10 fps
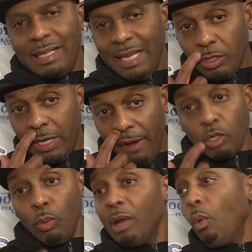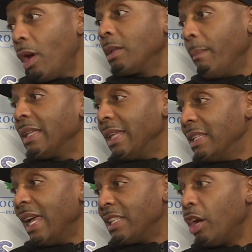Kendrick Davis really wanted to make the
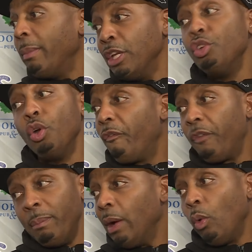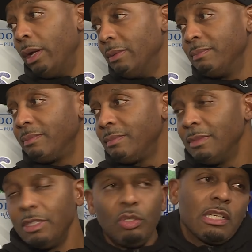N C double A tournament. You knew it from day one.
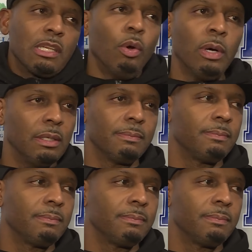You just knew it.